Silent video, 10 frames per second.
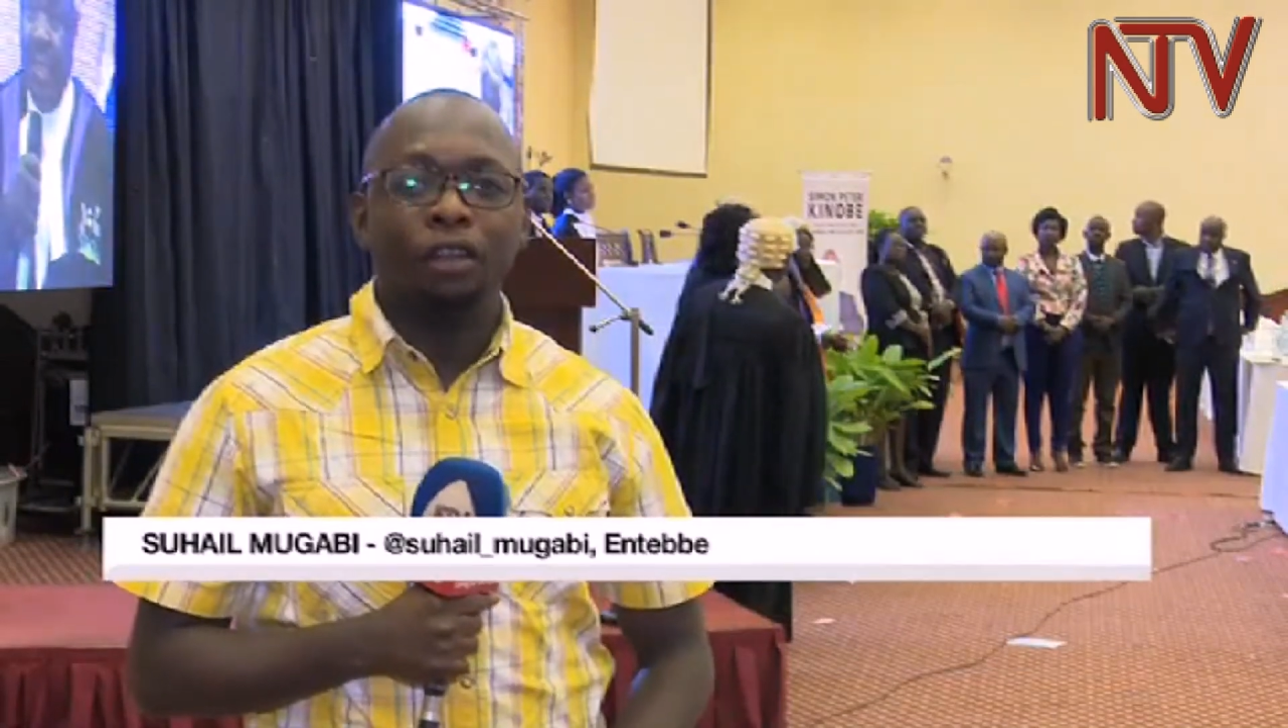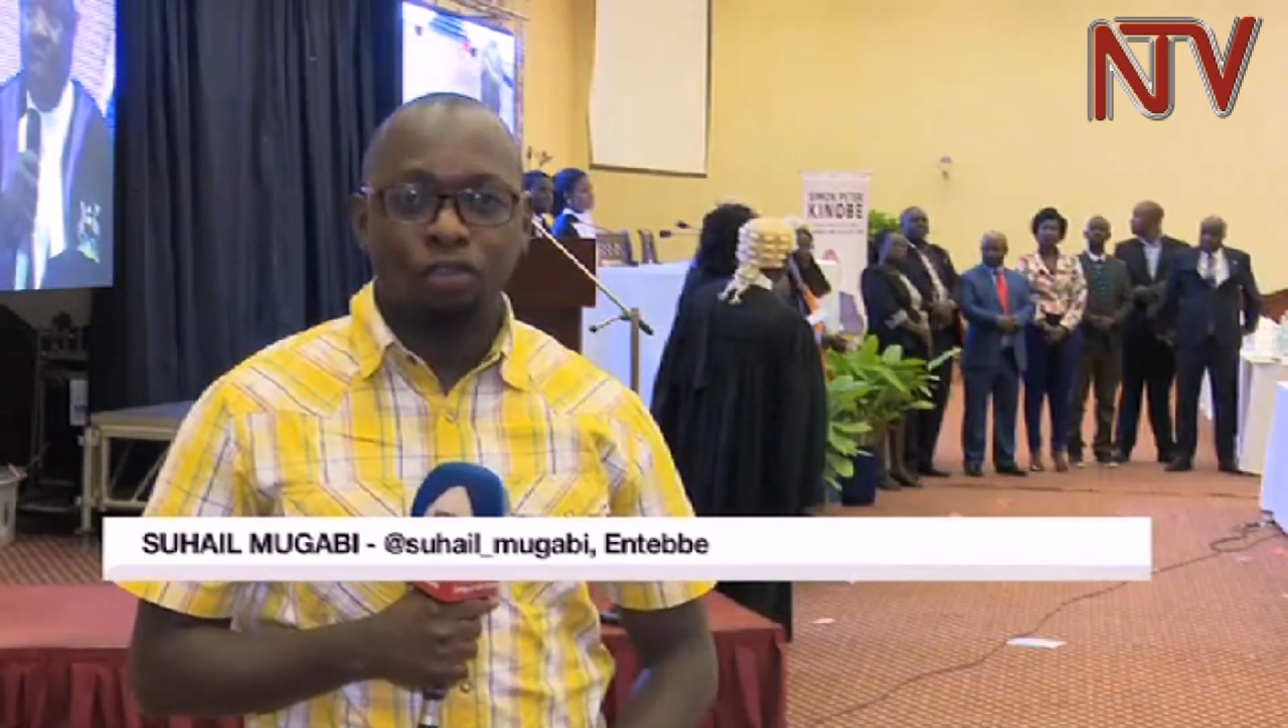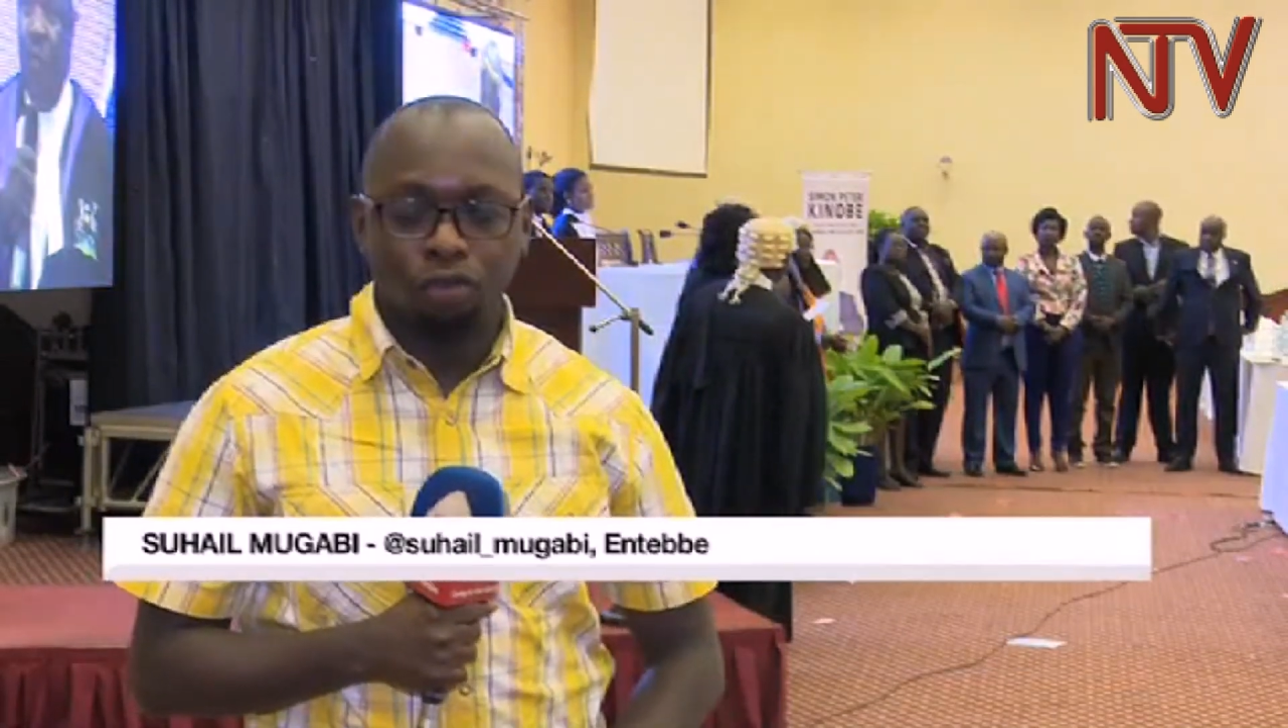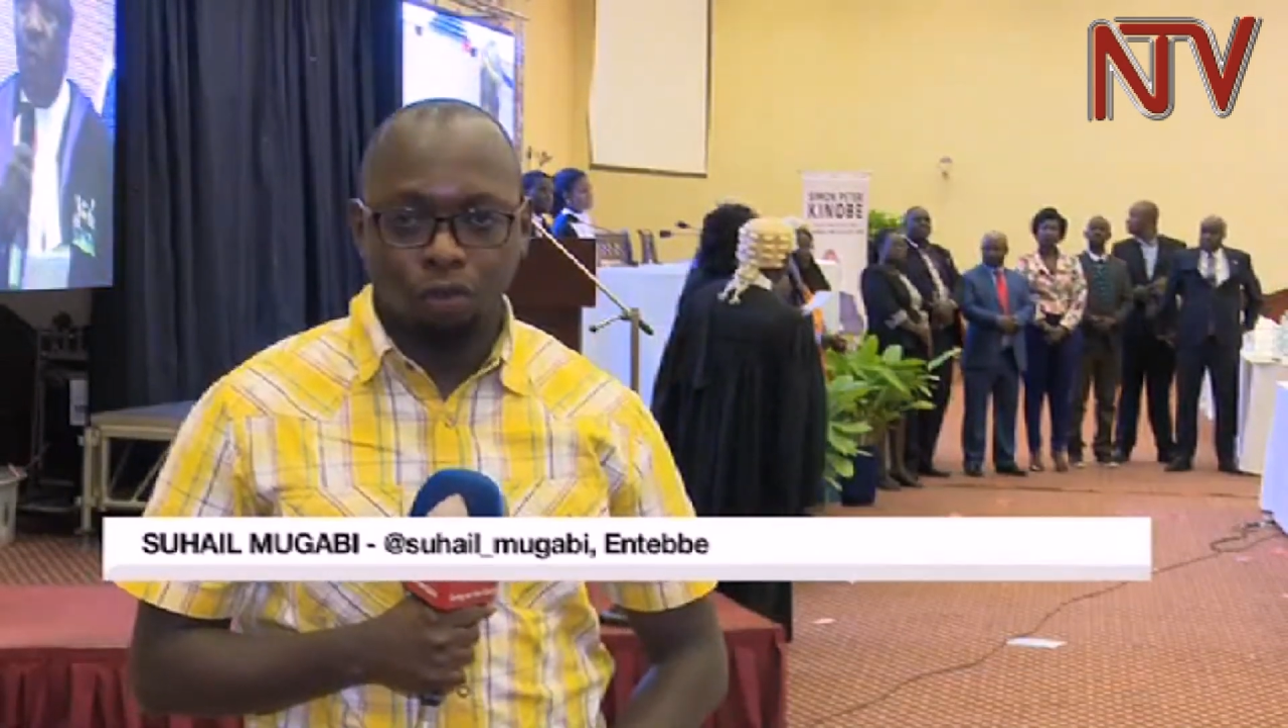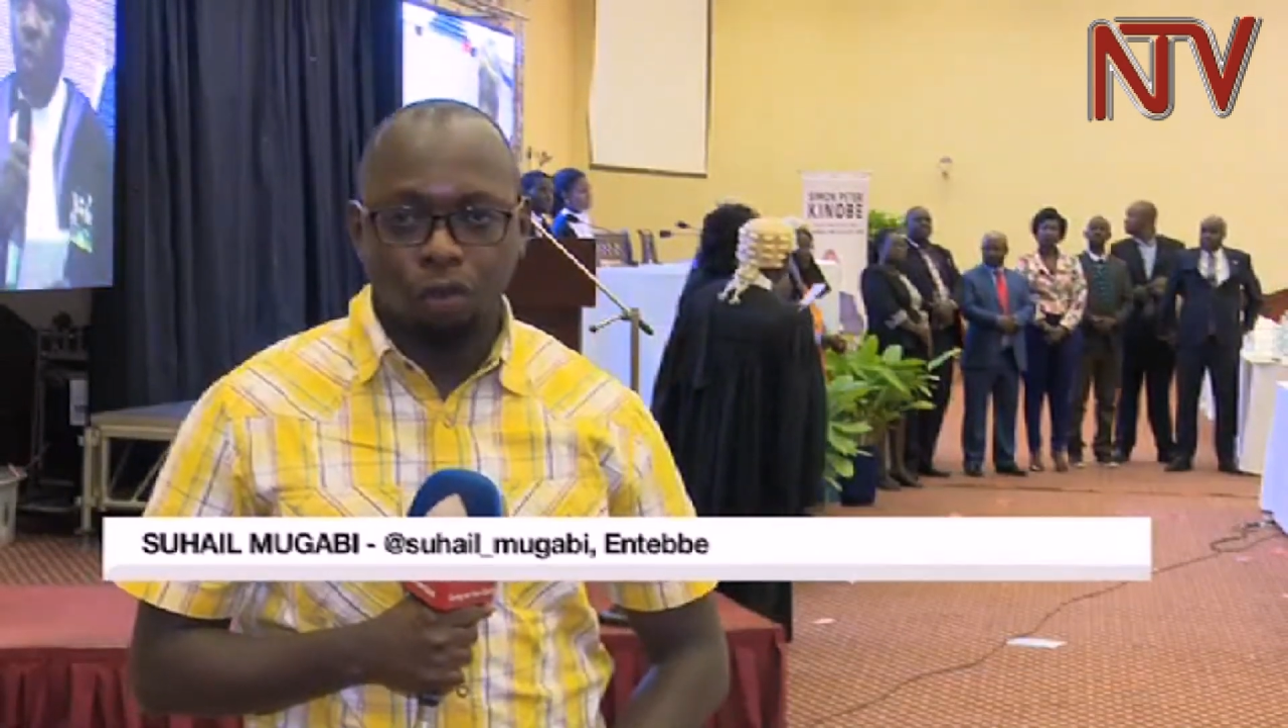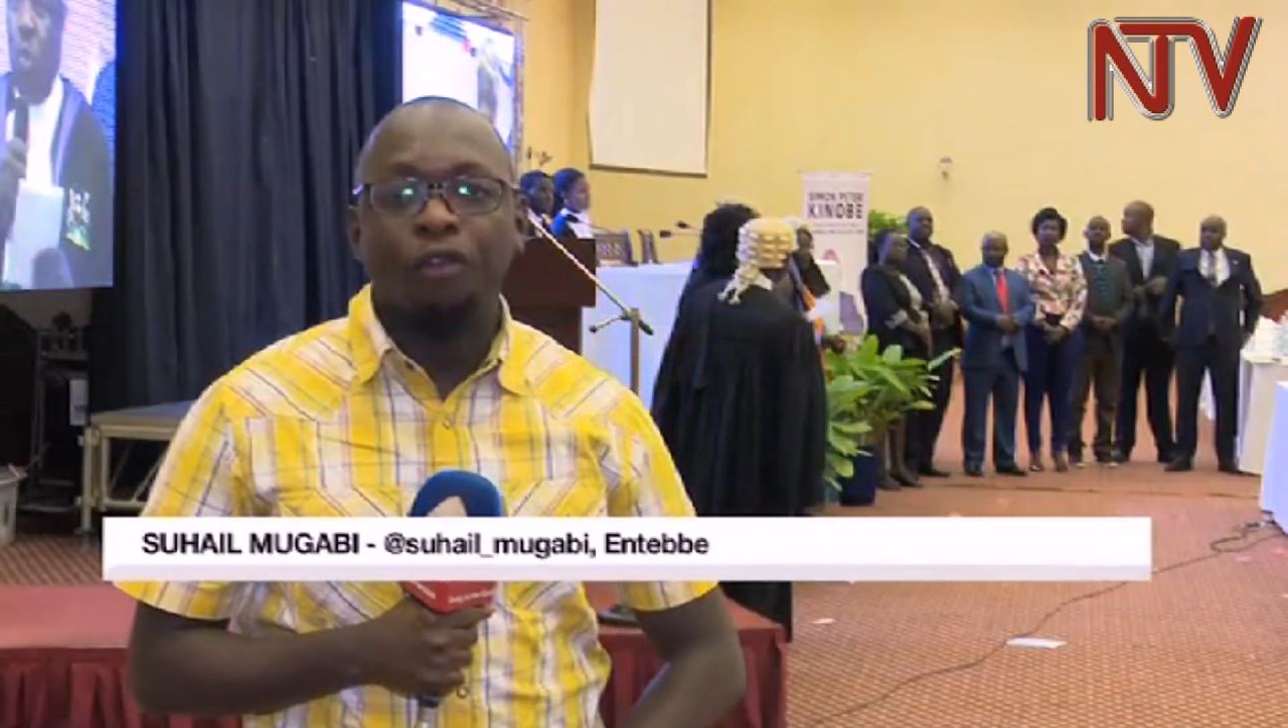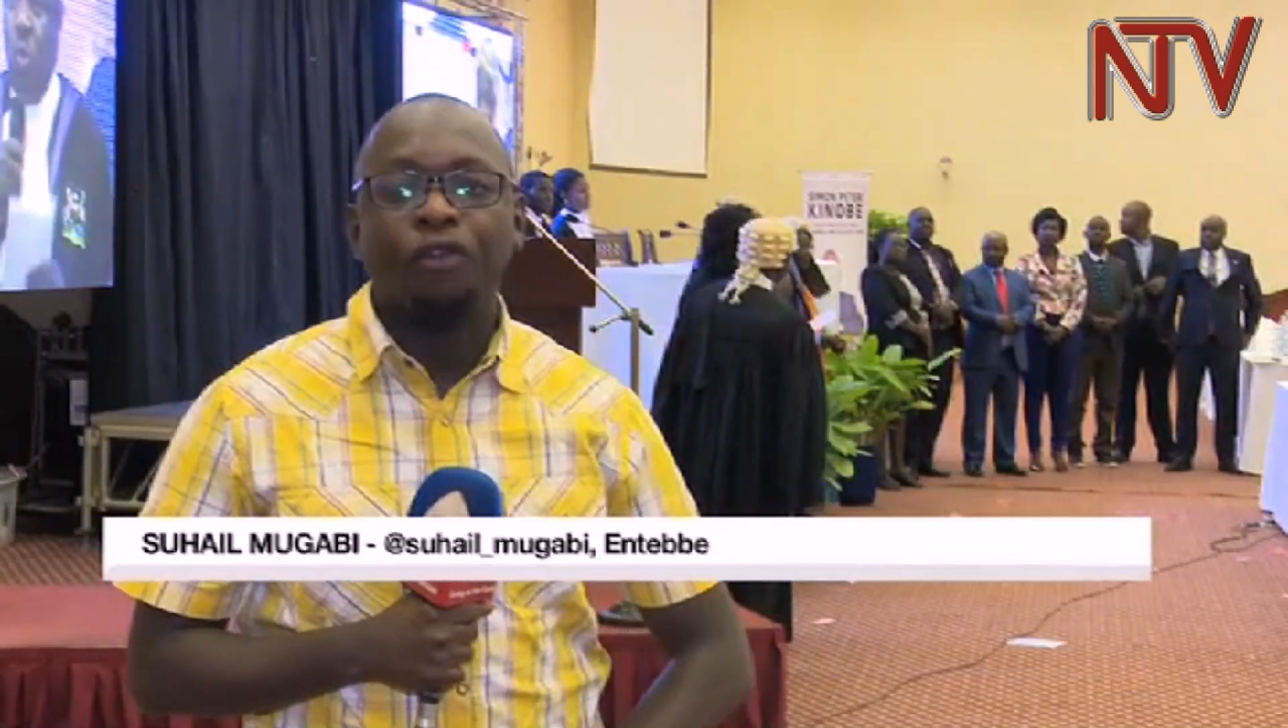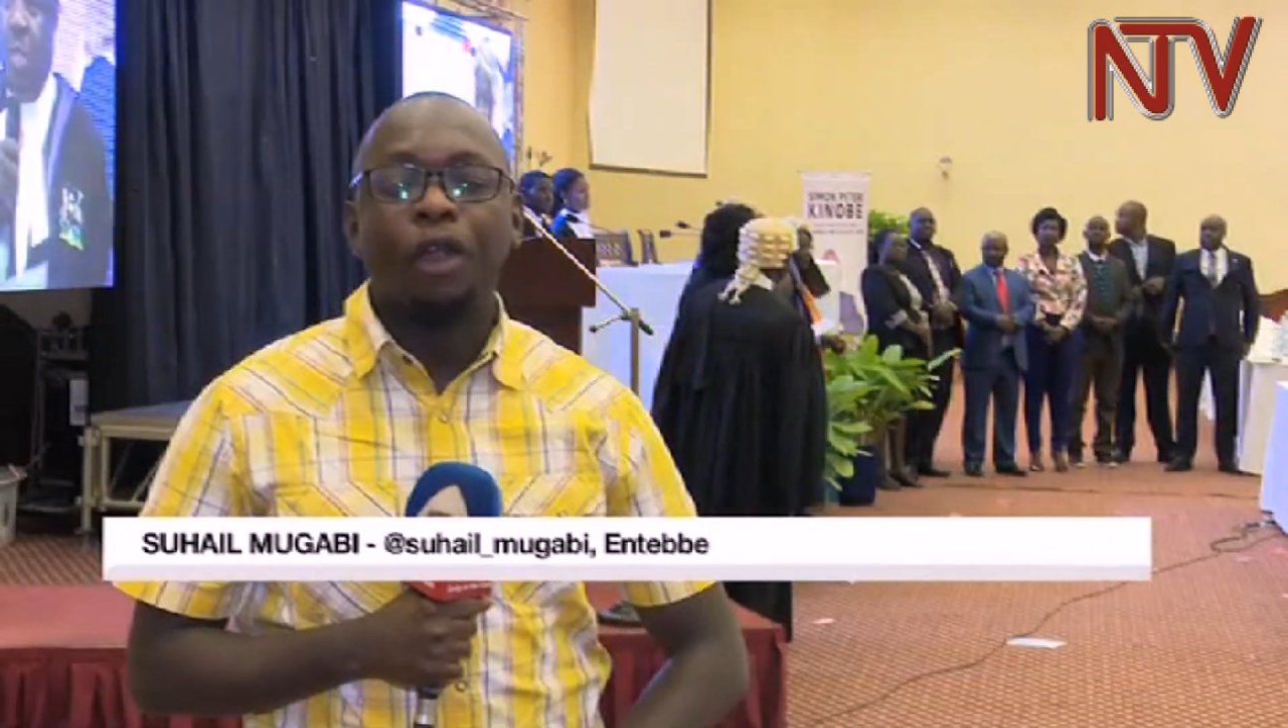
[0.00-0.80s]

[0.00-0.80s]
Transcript: the shoes of